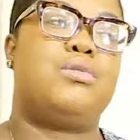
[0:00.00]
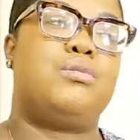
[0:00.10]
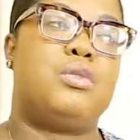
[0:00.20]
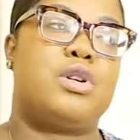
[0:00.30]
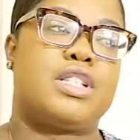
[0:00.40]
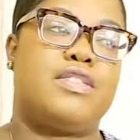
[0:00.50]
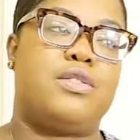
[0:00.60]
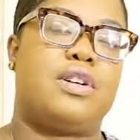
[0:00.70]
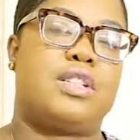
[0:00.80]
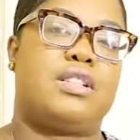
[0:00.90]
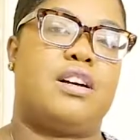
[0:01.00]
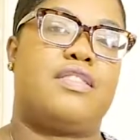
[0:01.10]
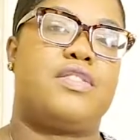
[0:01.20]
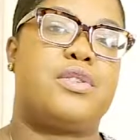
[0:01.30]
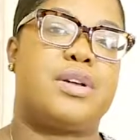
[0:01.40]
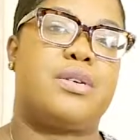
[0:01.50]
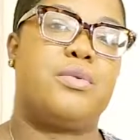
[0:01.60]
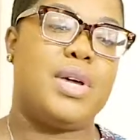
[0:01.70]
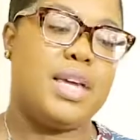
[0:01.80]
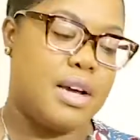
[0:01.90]
you must focus on for
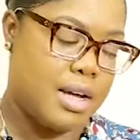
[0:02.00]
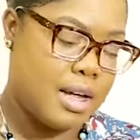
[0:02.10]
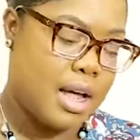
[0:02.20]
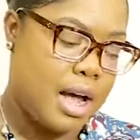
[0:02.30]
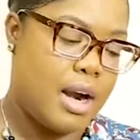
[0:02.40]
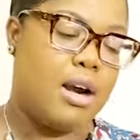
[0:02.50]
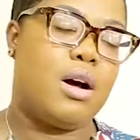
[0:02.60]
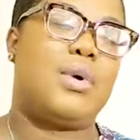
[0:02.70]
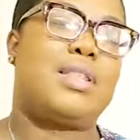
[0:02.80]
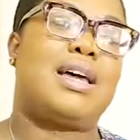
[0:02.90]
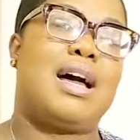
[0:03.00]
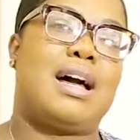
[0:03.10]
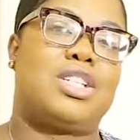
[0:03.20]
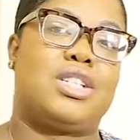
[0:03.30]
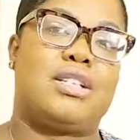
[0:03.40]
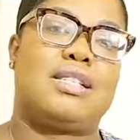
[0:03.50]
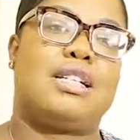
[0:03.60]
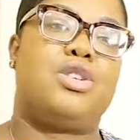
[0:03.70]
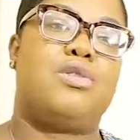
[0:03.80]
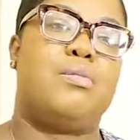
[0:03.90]
the week, along with the actions
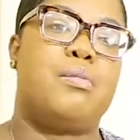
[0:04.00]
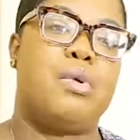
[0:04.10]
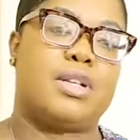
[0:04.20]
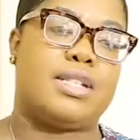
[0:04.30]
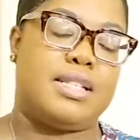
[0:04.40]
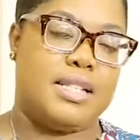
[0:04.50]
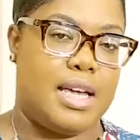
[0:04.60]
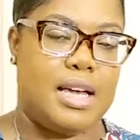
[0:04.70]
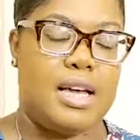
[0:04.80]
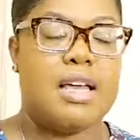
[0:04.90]
that you must take.